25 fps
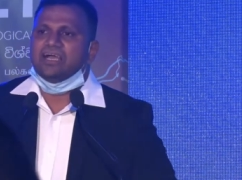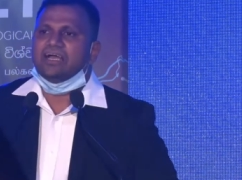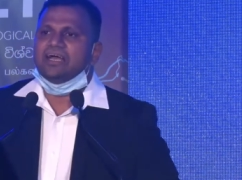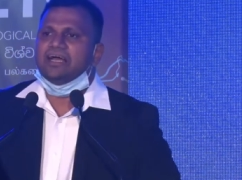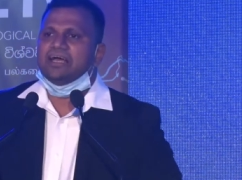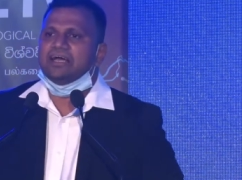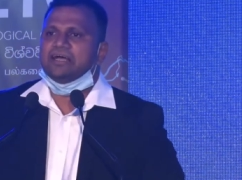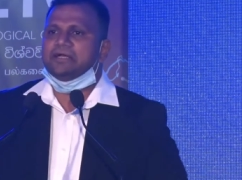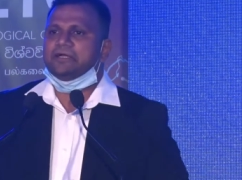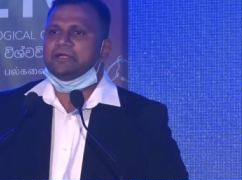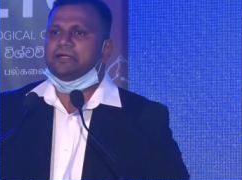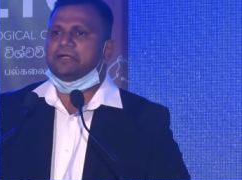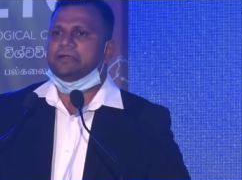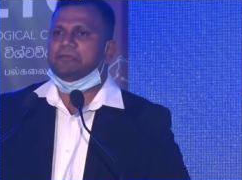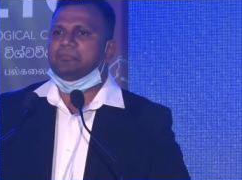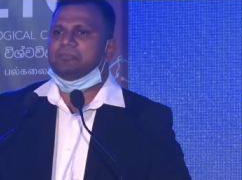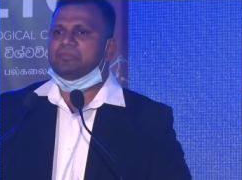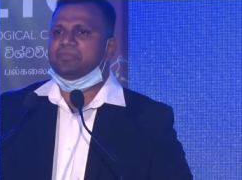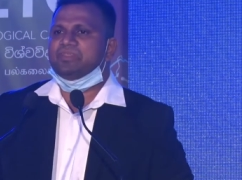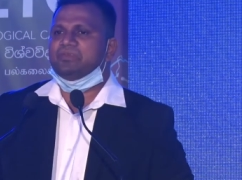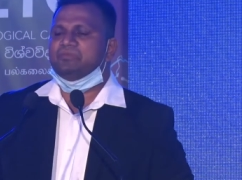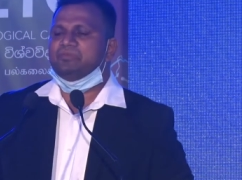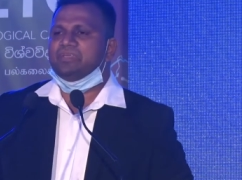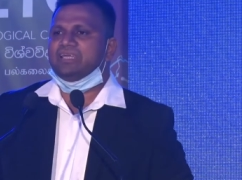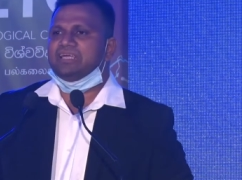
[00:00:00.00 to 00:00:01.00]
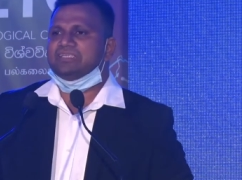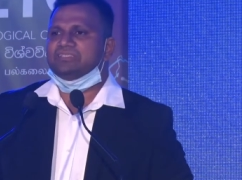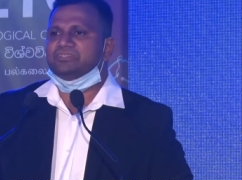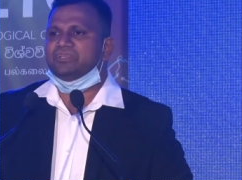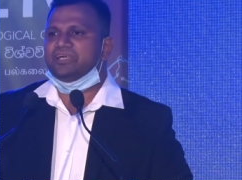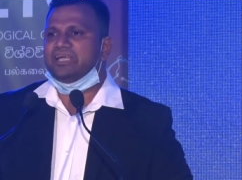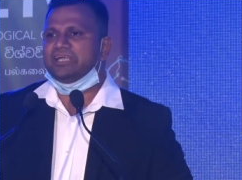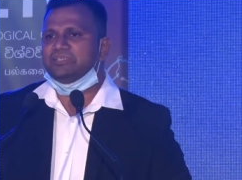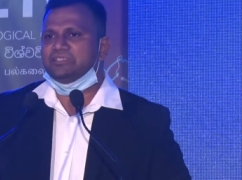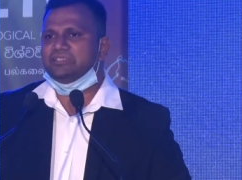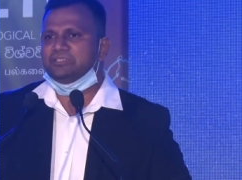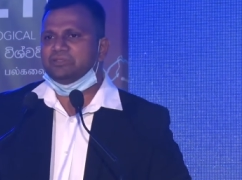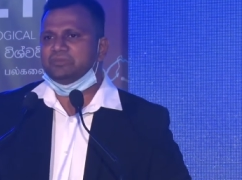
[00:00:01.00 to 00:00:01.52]
uh, we are
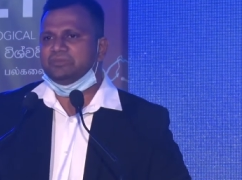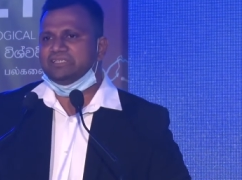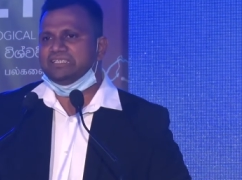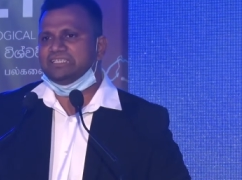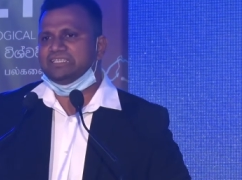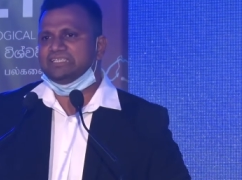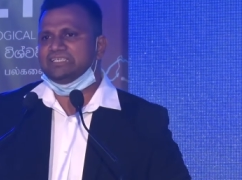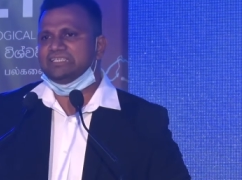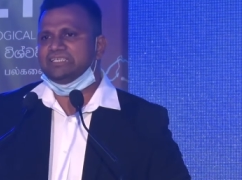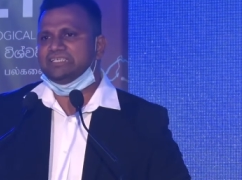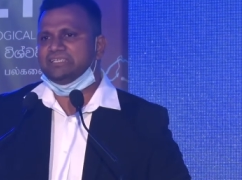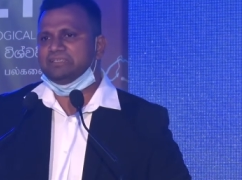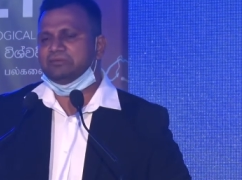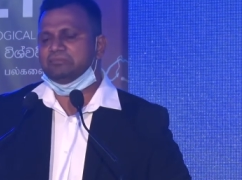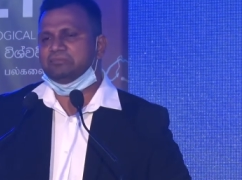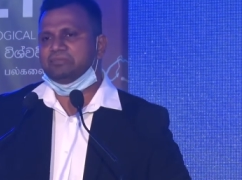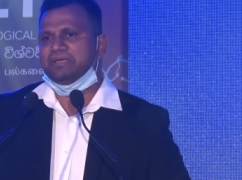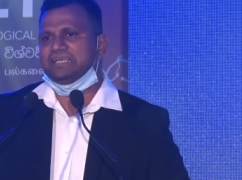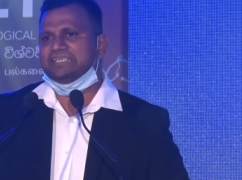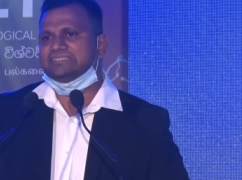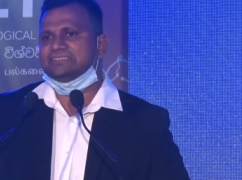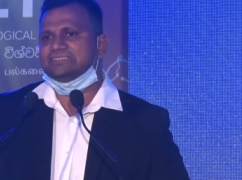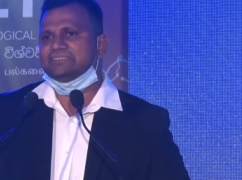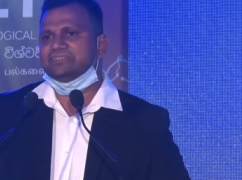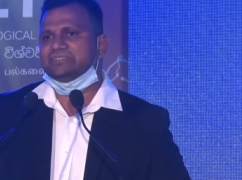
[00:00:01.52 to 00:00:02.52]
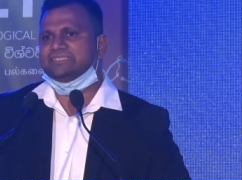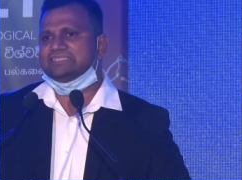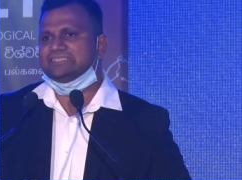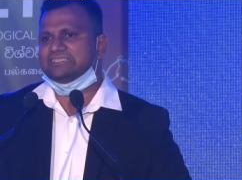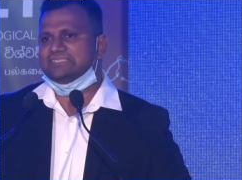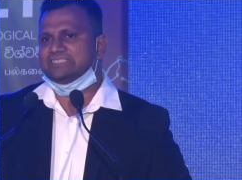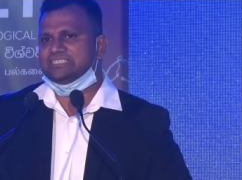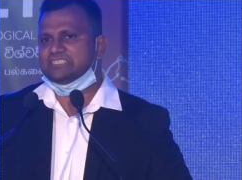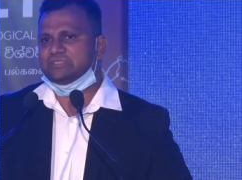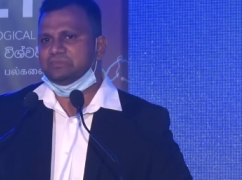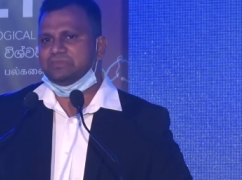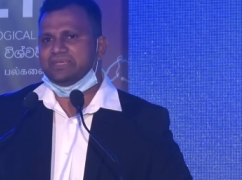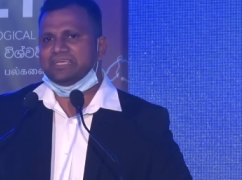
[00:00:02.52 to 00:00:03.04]
trying to be the best
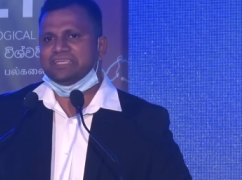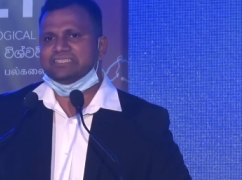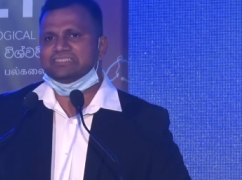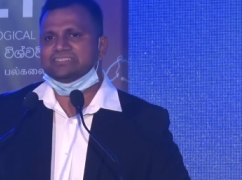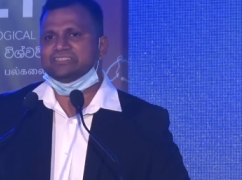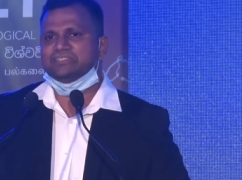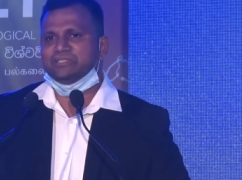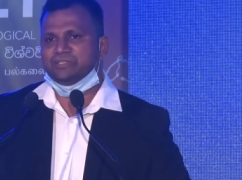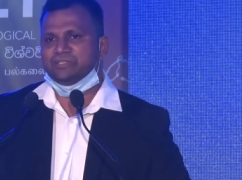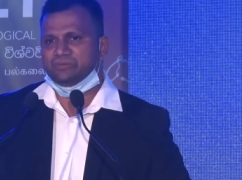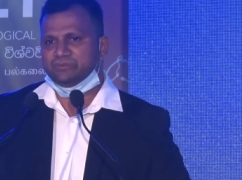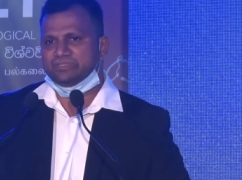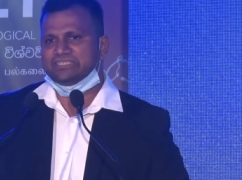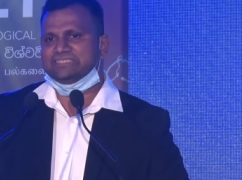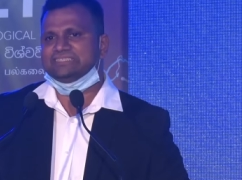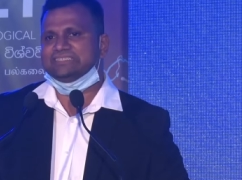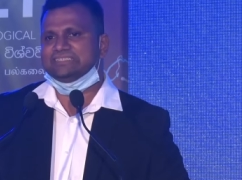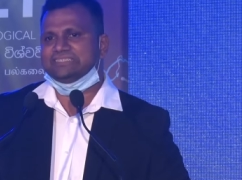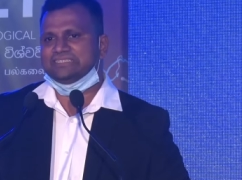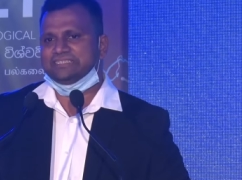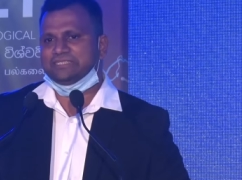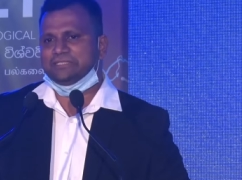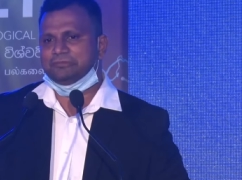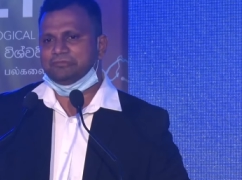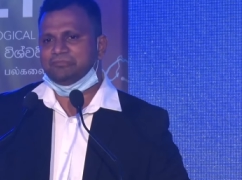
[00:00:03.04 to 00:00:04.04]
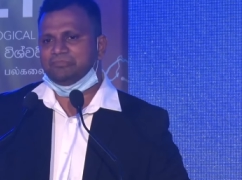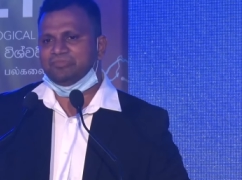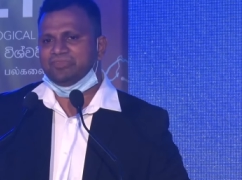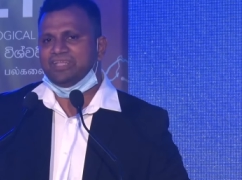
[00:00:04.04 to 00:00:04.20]
research-based university.